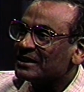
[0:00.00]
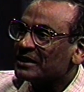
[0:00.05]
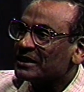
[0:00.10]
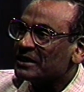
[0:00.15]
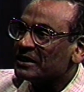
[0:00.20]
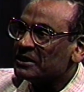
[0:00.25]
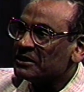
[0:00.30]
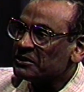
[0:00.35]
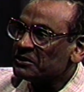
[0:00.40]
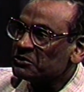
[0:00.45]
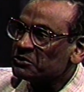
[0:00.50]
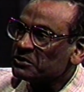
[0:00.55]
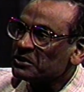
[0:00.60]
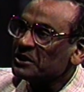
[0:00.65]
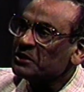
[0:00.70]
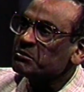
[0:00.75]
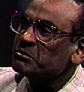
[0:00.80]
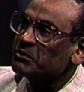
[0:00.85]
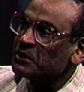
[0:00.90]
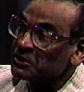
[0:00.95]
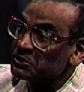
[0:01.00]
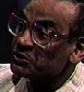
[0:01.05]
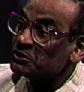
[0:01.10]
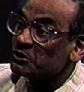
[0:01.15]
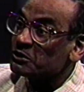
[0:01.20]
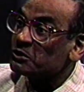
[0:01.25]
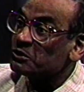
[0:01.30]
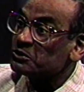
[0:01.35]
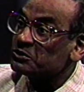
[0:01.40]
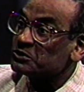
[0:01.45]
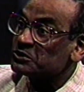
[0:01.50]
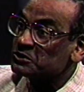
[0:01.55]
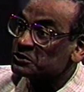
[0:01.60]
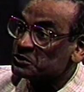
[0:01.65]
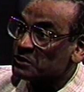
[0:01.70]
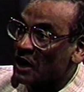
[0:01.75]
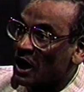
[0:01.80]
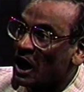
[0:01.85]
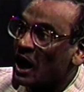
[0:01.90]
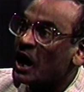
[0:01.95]
It is really much closer
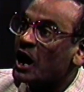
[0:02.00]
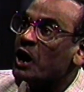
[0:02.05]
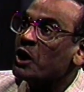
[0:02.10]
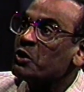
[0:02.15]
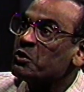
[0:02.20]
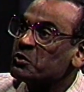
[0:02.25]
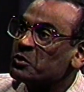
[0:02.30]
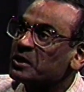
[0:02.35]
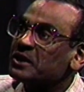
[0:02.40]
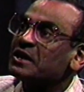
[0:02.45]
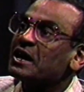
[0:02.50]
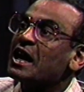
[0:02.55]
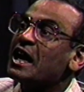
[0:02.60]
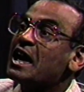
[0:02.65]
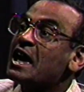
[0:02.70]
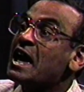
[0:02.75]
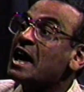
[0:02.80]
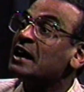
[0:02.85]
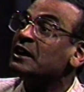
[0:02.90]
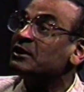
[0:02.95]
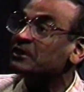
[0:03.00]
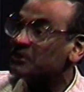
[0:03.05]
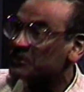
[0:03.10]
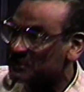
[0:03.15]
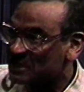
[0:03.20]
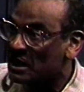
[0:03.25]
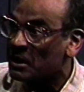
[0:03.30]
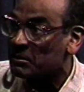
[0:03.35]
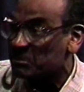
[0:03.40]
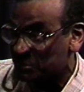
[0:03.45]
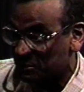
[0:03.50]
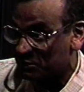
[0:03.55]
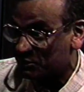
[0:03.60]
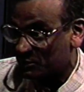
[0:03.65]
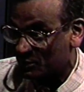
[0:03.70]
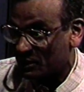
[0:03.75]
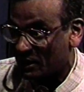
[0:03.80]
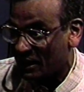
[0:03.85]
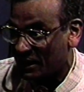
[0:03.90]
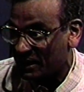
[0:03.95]
to how one ends up, if
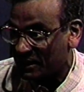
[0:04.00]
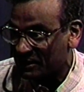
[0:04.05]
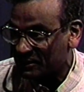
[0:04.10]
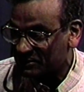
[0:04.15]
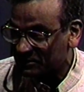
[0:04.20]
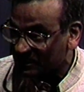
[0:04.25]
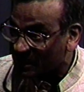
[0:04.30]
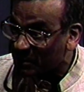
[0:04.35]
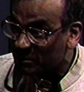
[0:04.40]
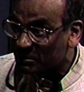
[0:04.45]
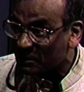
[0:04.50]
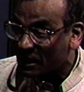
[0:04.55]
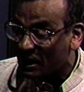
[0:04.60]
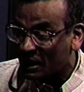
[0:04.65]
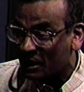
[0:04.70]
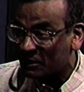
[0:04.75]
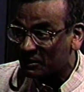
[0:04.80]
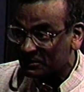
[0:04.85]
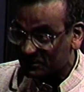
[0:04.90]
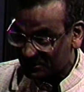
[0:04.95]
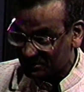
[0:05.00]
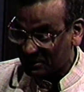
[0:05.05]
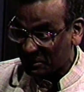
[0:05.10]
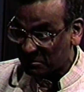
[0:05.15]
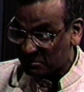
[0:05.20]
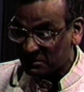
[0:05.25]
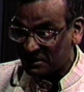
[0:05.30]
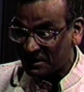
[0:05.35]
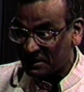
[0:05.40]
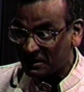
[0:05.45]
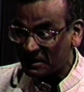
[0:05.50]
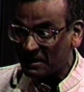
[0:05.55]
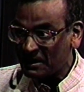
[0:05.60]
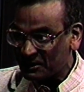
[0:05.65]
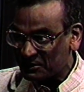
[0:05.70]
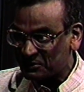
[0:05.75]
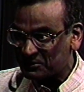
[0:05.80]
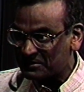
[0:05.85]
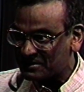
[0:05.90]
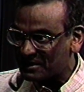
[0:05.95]
you like, somehow, someday,
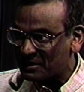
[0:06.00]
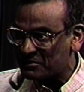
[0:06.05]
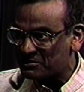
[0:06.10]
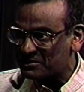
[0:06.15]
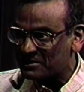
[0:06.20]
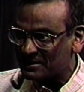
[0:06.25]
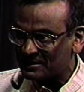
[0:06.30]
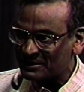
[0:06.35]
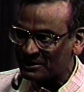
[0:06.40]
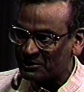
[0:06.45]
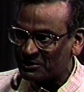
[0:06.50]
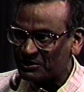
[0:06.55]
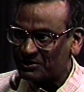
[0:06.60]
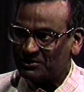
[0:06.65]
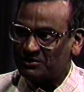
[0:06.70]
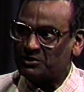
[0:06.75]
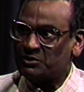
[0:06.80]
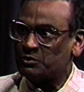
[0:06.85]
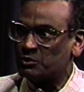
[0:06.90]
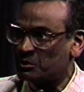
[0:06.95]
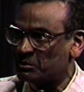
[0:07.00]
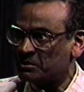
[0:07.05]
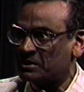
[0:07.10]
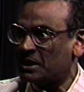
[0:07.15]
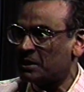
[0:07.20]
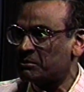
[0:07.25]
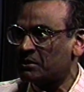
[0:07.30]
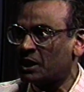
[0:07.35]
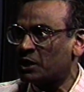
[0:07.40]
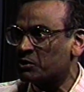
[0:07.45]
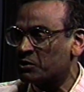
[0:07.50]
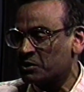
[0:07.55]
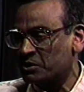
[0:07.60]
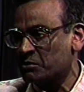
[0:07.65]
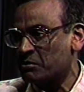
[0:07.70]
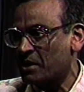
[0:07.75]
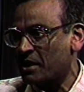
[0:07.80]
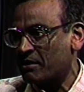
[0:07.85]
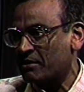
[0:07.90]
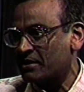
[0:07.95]
discovering that this is the woman I'm now going to
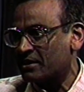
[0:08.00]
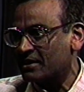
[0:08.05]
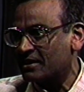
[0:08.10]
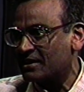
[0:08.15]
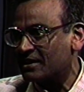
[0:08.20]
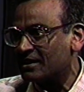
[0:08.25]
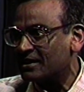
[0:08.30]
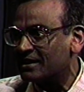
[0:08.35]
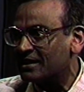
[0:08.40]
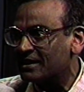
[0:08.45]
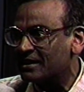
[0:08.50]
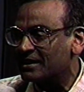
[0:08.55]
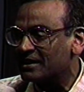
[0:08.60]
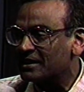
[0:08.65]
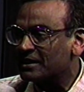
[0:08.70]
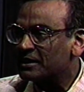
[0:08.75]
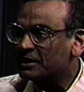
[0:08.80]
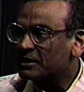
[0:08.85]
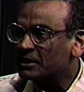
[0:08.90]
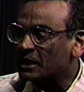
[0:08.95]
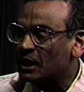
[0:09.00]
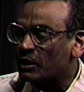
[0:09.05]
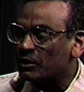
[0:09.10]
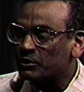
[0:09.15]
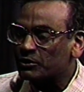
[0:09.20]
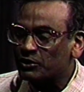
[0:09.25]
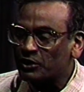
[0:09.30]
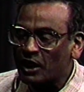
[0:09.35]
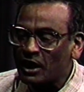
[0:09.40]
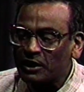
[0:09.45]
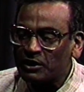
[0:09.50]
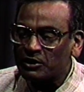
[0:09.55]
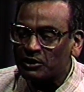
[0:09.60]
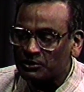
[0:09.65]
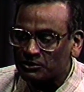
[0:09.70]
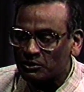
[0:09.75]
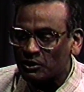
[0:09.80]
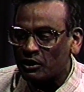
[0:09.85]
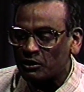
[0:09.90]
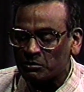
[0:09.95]
marry. Now, that
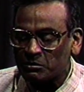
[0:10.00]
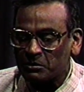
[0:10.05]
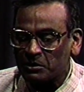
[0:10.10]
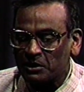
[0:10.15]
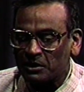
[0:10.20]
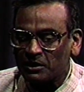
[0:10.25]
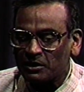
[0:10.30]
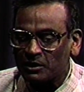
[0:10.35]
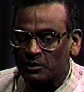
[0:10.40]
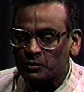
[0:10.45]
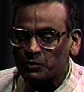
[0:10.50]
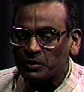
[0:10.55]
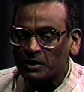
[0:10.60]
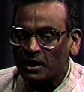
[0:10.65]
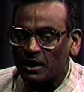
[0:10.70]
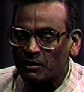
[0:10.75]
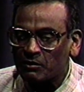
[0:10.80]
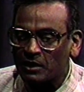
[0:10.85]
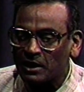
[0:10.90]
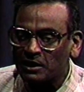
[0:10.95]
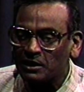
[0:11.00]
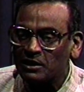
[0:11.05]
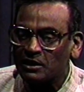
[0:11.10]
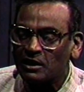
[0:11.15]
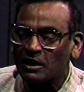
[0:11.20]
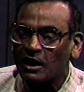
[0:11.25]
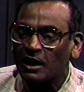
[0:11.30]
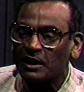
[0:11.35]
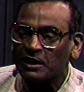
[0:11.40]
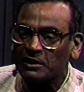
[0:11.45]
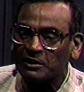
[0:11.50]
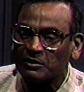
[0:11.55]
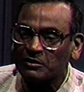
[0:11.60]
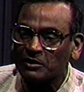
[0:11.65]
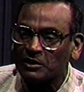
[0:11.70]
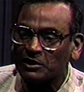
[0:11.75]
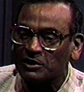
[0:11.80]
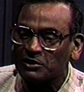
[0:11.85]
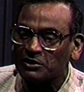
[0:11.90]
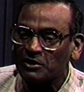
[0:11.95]
does not mean if we have any kind of
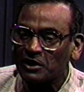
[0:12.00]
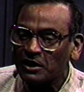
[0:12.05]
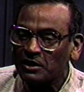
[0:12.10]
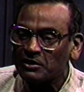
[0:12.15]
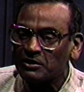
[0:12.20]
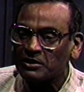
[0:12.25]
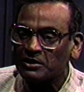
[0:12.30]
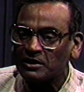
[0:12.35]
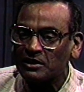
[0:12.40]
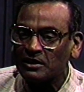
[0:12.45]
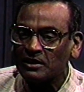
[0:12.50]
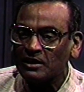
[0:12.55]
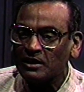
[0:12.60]
an integrity,